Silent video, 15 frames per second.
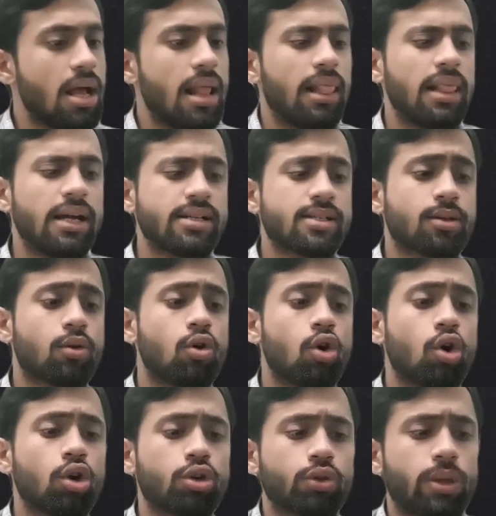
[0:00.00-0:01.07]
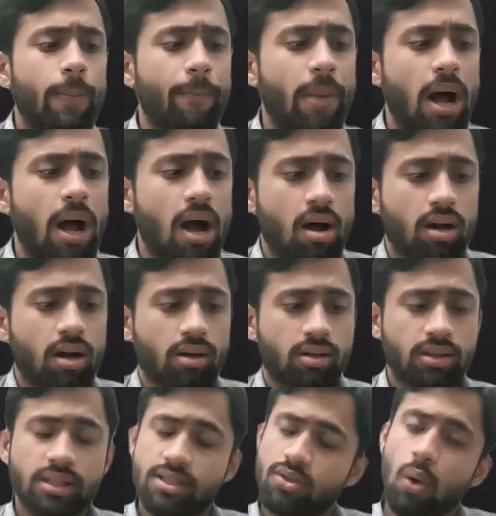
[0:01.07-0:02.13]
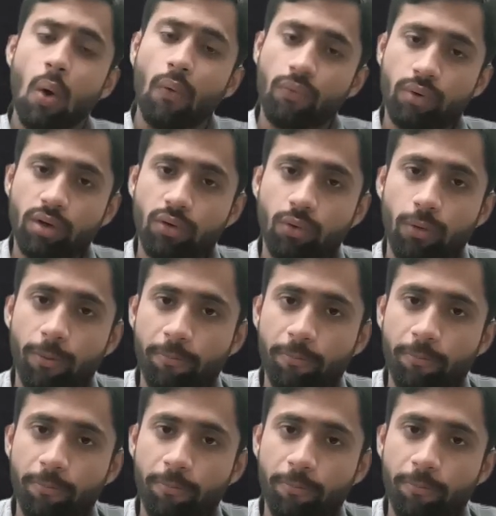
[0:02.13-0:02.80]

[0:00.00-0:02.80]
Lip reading: let's go to the park this afternoon.